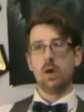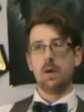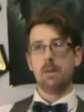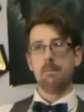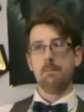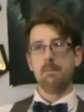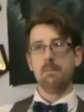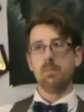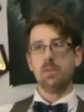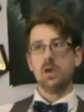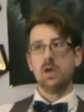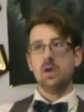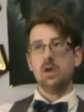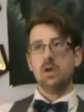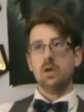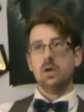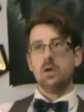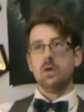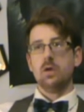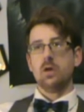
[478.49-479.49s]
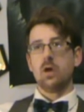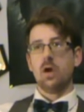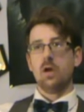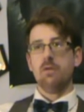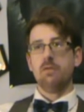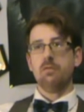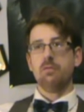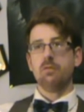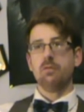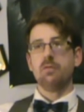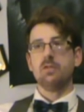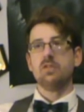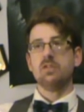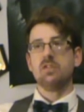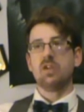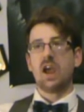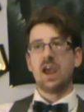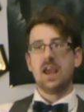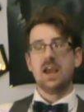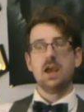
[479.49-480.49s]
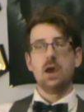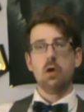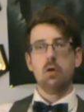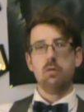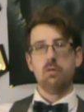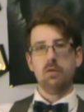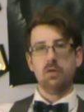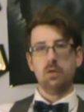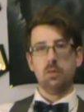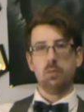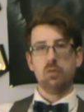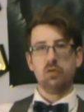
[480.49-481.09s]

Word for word: um, kind of take over the